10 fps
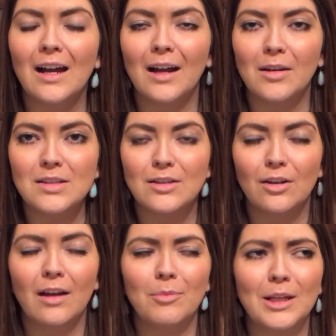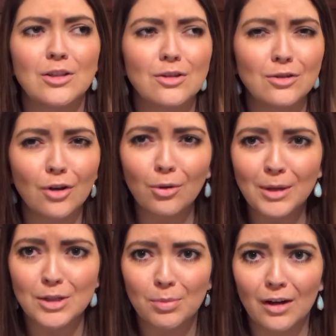I still have made so
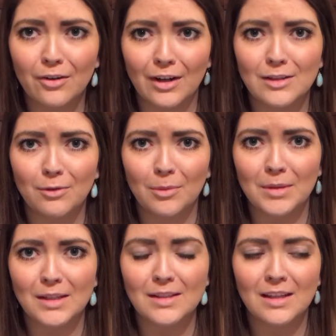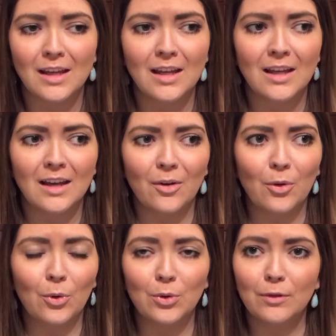much progress from this
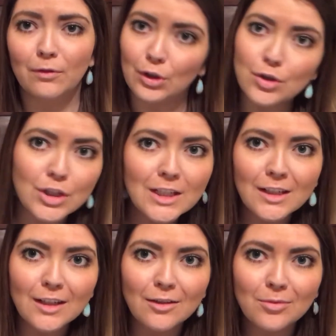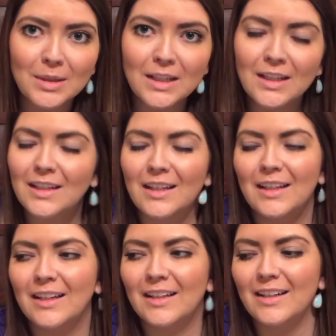old version of me,
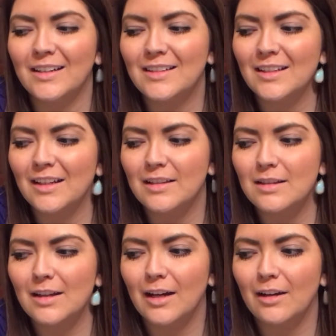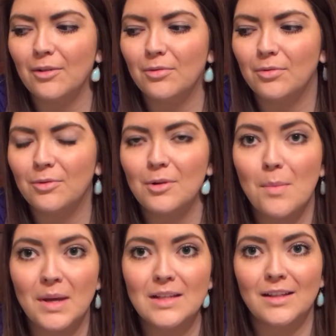and it's kind of
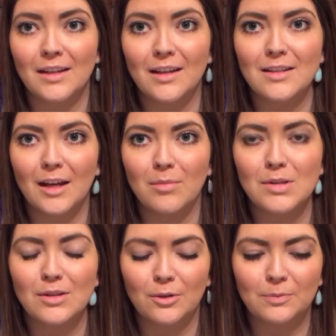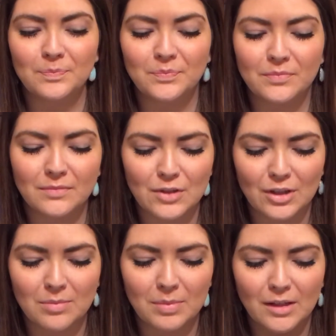amazing at times. So
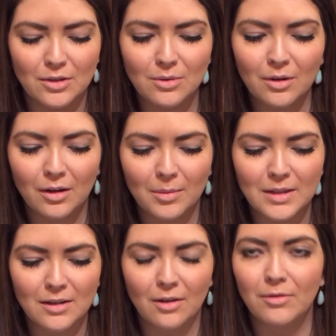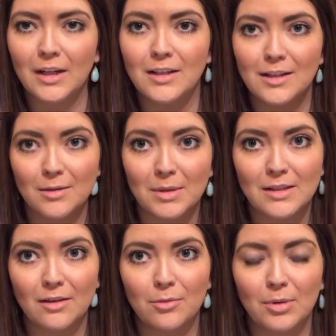just being too hard on myself, I need to give
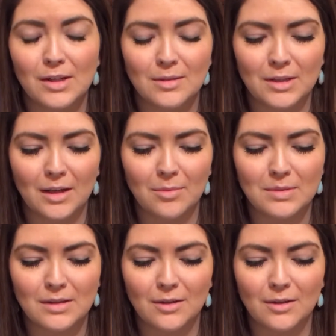myself a break sometimes.